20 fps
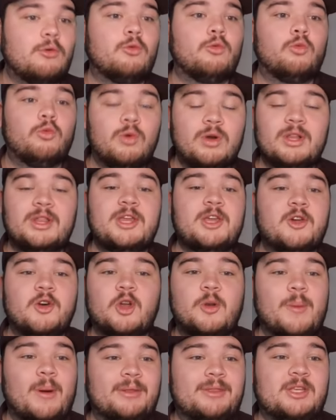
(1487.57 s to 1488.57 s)
really good
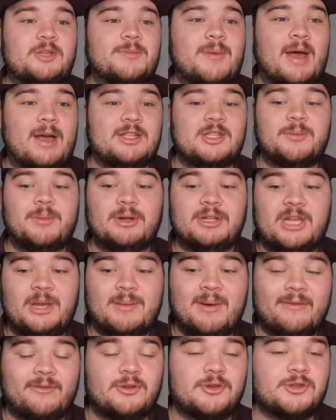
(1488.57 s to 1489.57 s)
about this basketball team
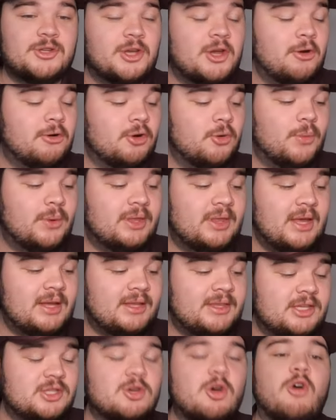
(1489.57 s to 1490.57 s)
after securing a win like
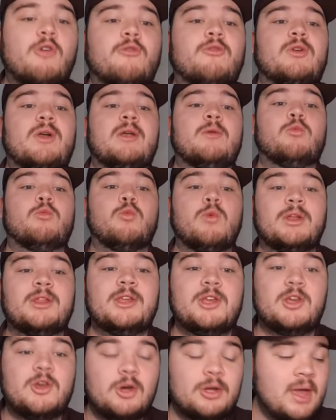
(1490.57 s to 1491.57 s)
this over a
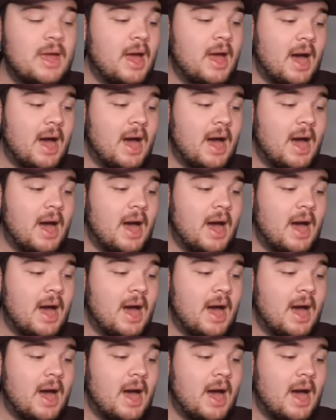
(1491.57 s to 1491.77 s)
really good.